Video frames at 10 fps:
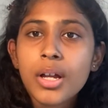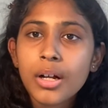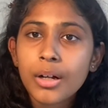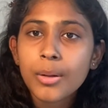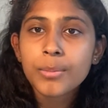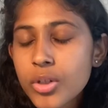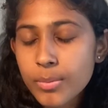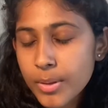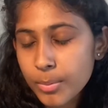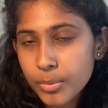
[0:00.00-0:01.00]
So the
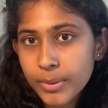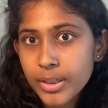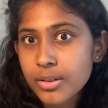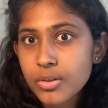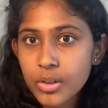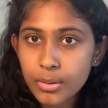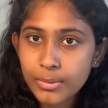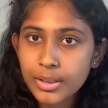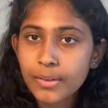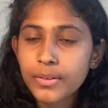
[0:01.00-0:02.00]
people pick a stream
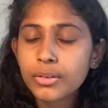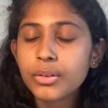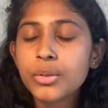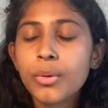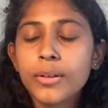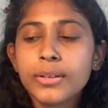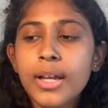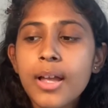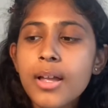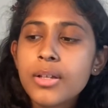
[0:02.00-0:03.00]
in 11th or 12th.
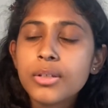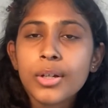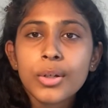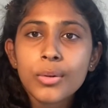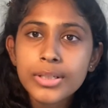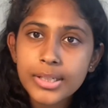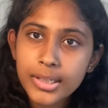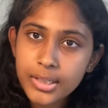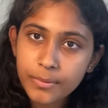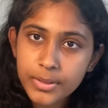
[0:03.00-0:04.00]
So I know it's
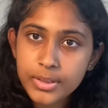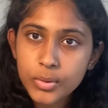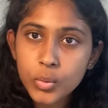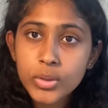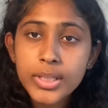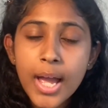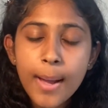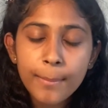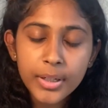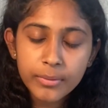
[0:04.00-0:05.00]
different schools,
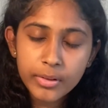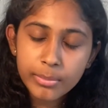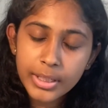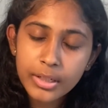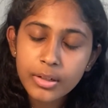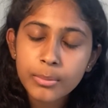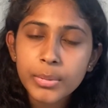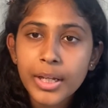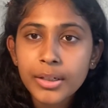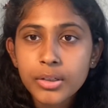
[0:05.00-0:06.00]
but if you're planning on
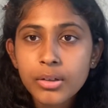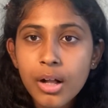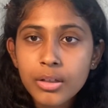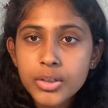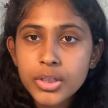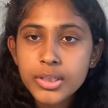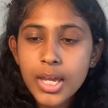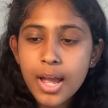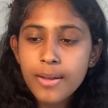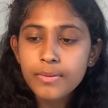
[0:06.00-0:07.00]
applying to colleges,
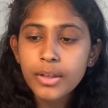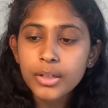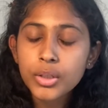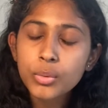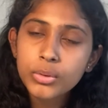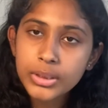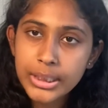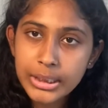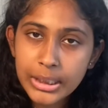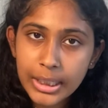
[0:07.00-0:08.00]
then you will
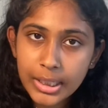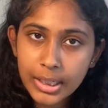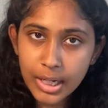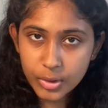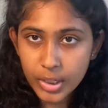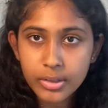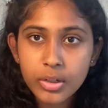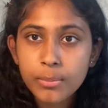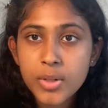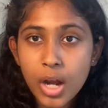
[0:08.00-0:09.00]
need a
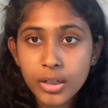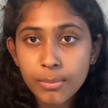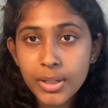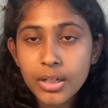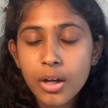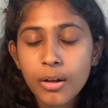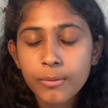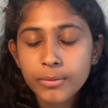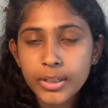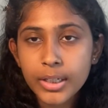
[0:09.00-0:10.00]
transcript document of
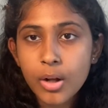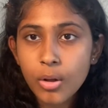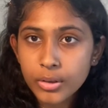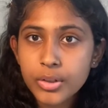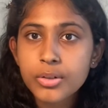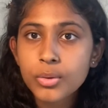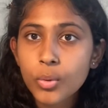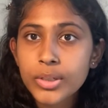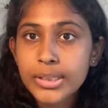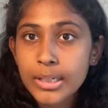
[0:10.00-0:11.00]
all your
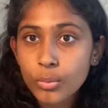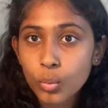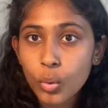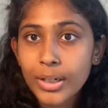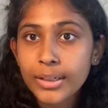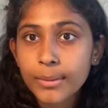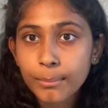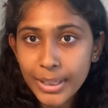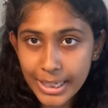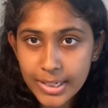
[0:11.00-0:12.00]
scores in one
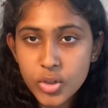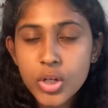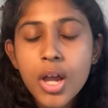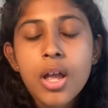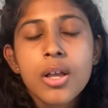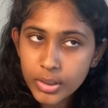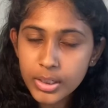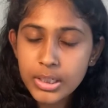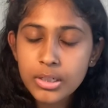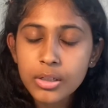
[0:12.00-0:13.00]
page. What you
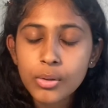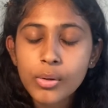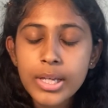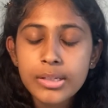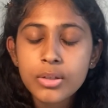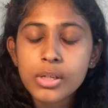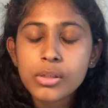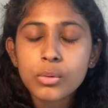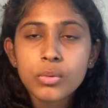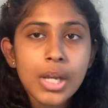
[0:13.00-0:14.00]
need to do is you need
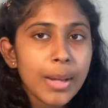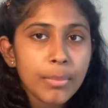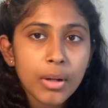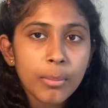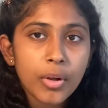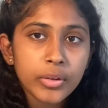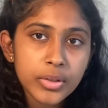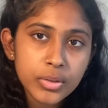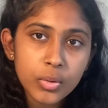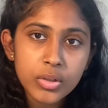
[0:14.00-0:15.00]
to type up all your
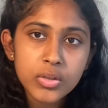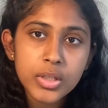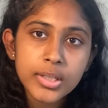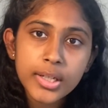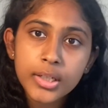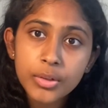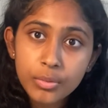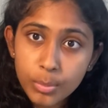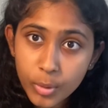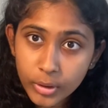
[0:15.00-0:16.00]
scores just like in your
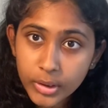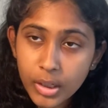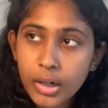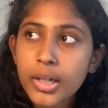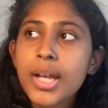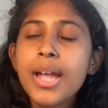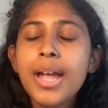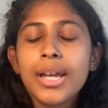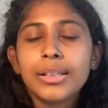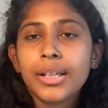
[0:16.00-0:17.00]
report card,
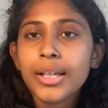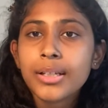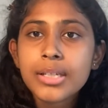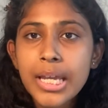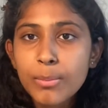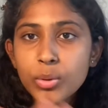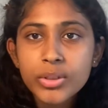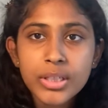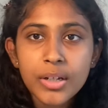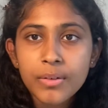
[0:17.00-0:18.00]
and
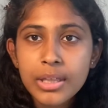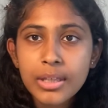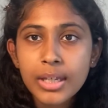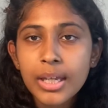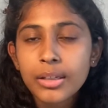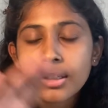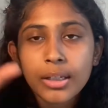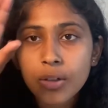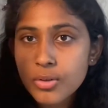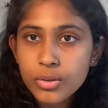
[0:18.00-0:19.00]
tables and everything, and
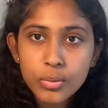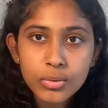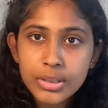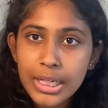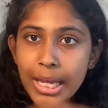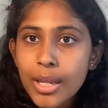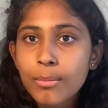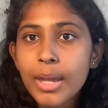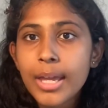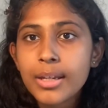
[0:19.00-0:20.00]
your school's
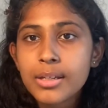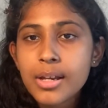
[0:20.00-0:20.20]
name and